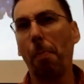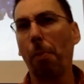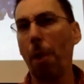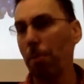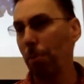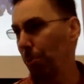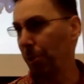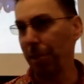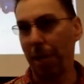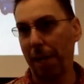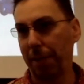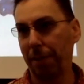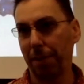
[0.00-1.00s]
Probably
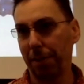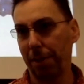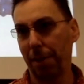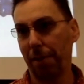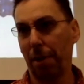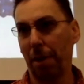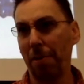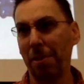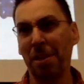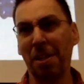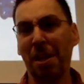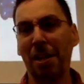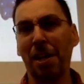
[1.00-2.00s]
not. No.
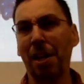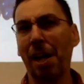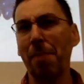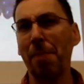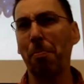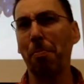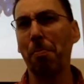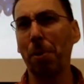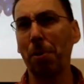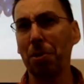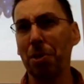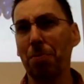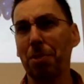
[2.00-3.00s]
At
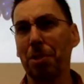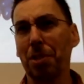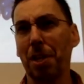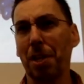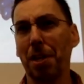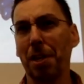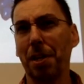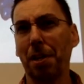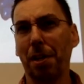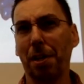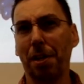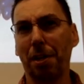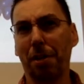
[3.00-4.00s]
most, you would say,
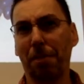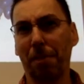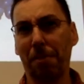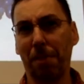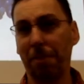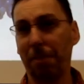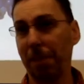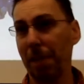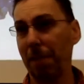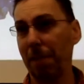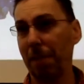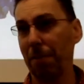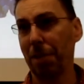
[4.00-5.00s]
you know, if I
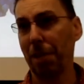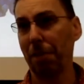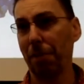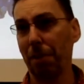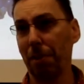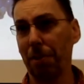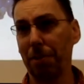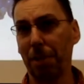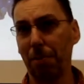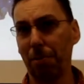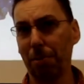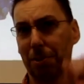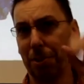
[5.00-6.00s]
gave you a scale there, you'd
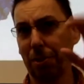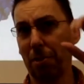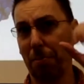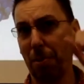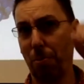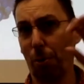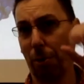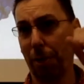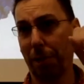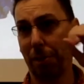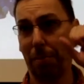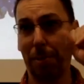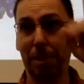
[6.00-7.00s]
say, well, is this going to be more
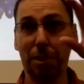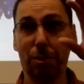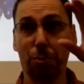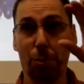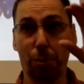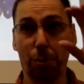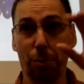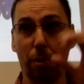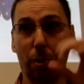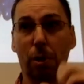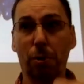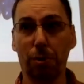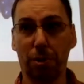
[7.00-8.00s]
likely to be disordered,
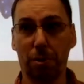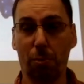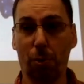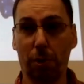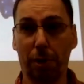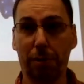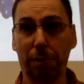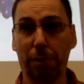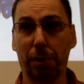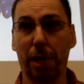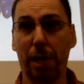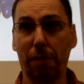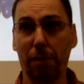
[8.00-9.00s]
or is it more likely going
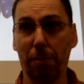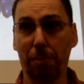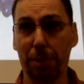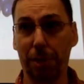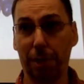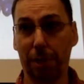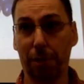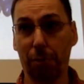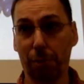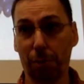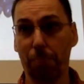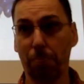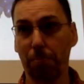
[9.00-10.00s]
to have a
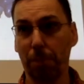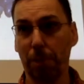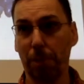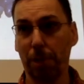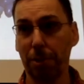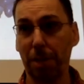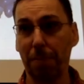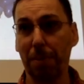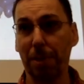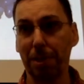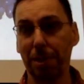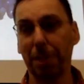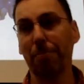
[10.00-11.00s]
particular
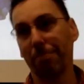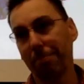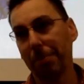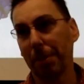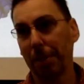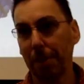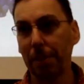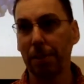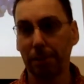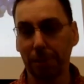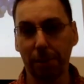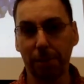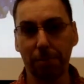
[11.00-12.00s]
shape that it's in? So,
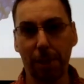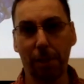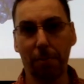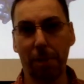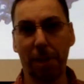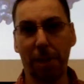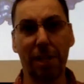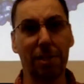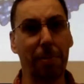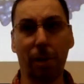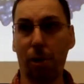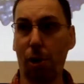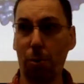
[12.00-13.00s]
yeah. And that's
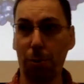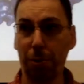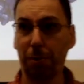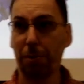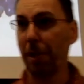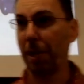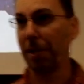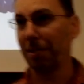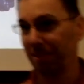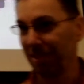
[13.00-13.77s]
about all we'll do with that.